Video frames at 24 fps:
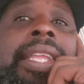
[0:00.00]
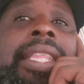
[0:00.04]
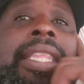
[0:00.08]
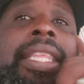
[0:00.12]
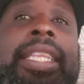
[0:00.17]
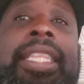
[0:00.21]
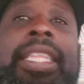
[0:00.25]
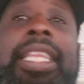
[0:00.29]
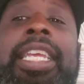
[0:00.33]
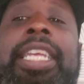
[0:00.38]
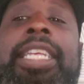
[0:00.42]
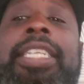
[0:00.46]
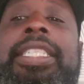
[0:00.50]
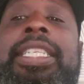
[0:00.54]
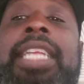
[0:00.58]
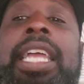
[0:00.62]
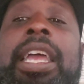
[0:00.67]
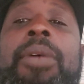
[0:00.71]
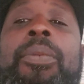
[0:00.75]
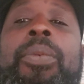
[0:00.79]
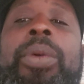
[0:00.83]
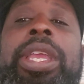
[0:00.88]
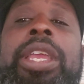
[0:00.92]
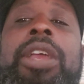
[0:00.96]
the things
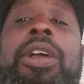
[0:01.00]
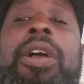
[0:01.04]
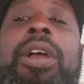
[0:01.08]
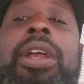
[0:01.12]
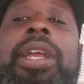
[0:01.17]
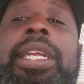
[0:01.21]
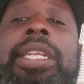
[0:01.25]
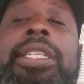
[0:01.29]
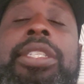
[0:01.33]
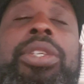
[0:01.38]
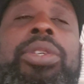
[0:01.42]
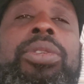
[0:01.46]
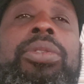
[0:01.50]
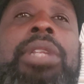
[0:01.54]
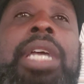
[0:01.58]
that we are into,